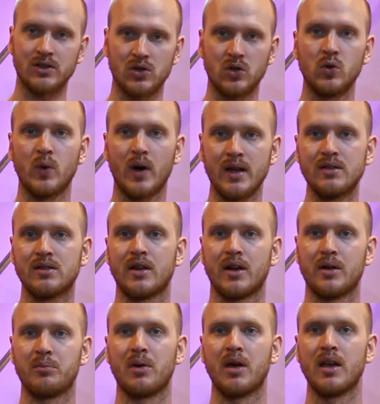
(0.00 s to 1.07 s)
always going
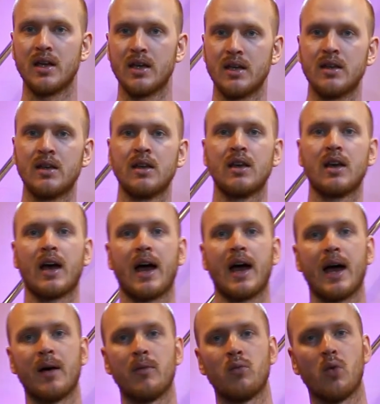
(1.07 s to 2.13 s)
to be
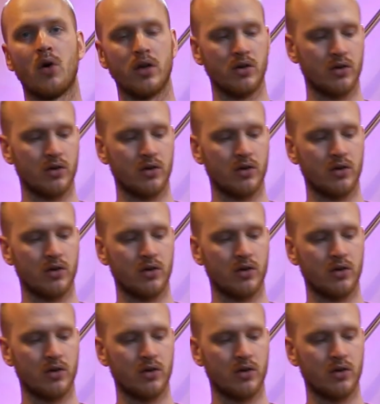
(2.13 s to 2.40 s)
what